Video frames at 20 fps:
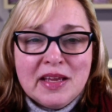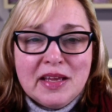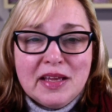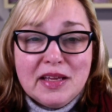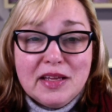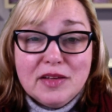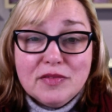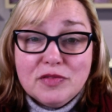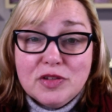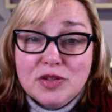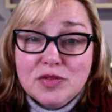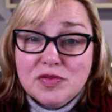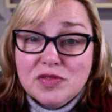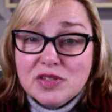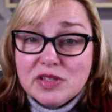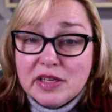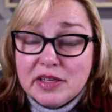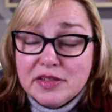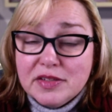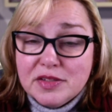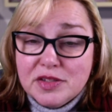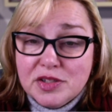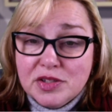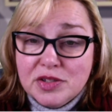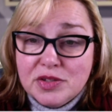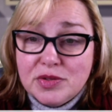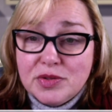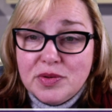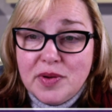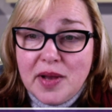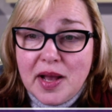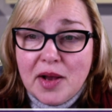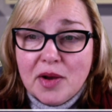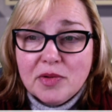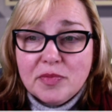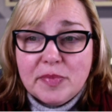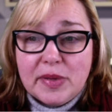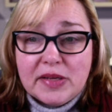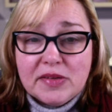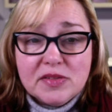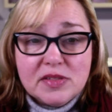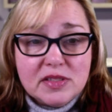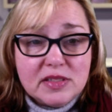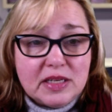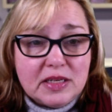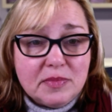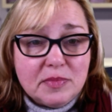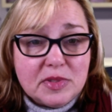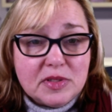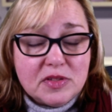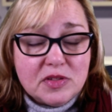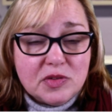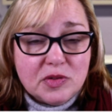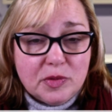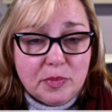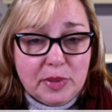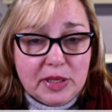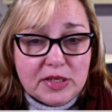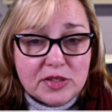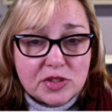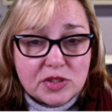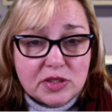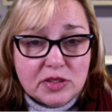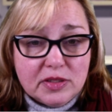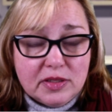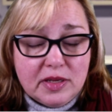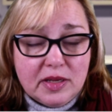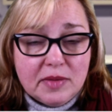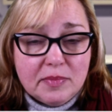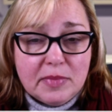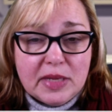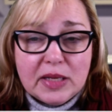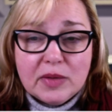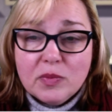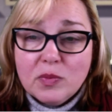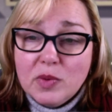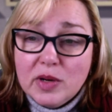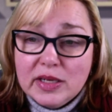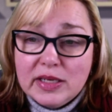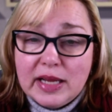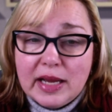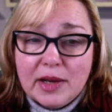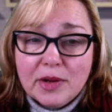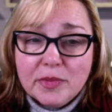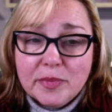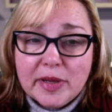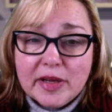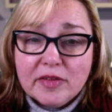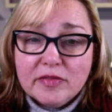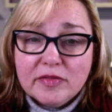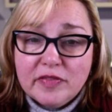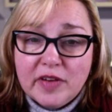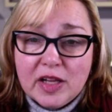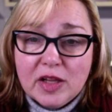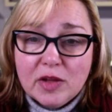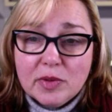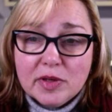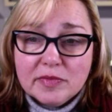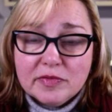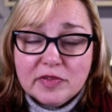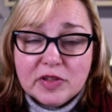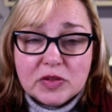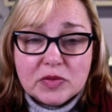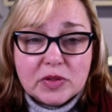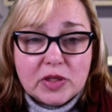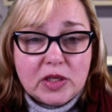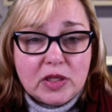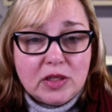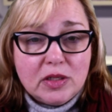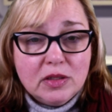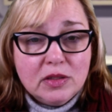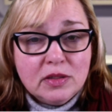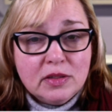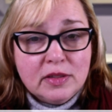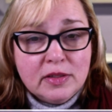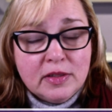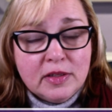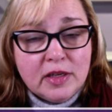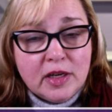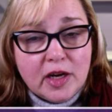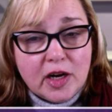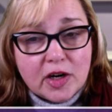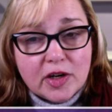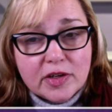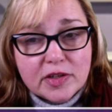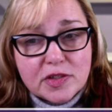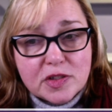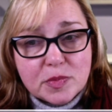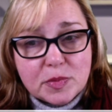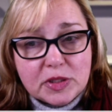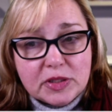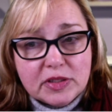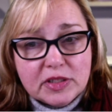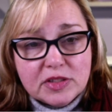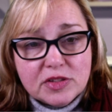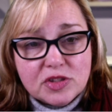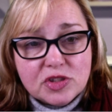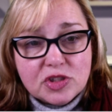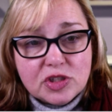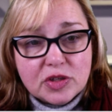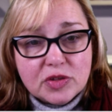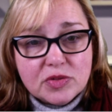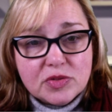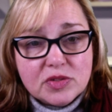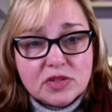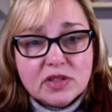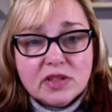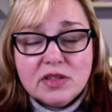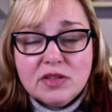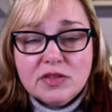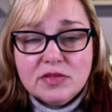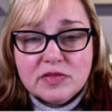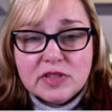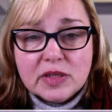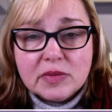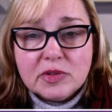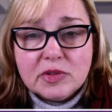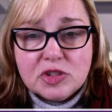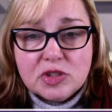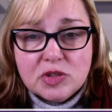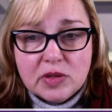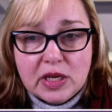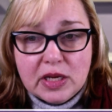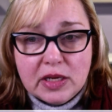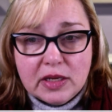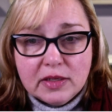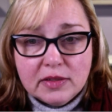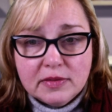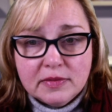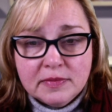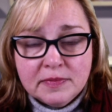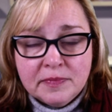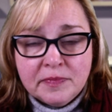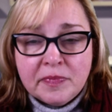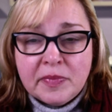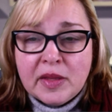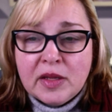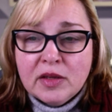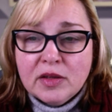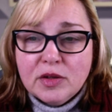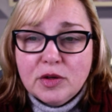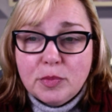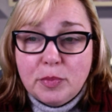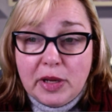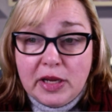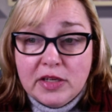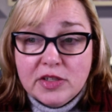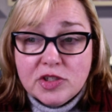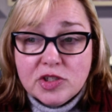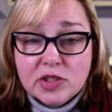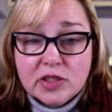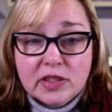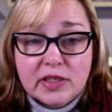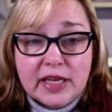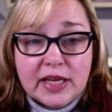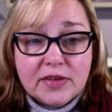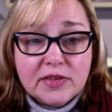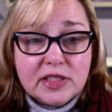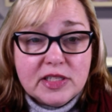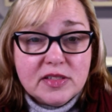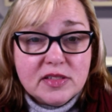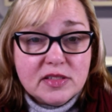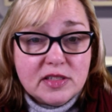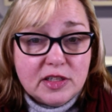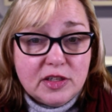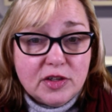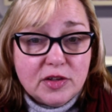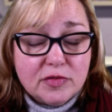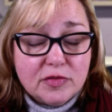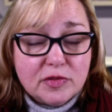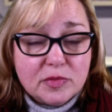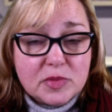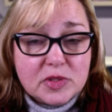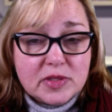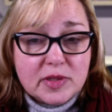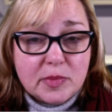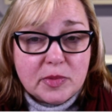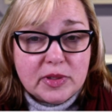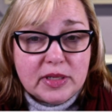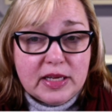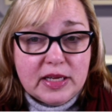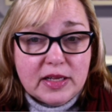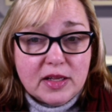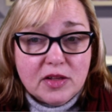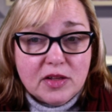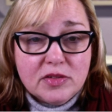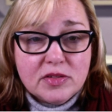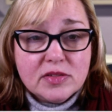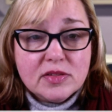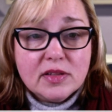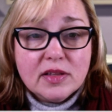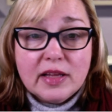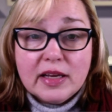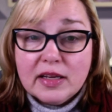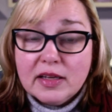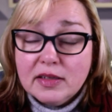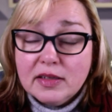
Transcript: If you've sent 2 outbound statements to a patient and made 1 outbound follow-up phone call, our experience shows that you've done what you can. Your patient now needs to hear from someone else, like a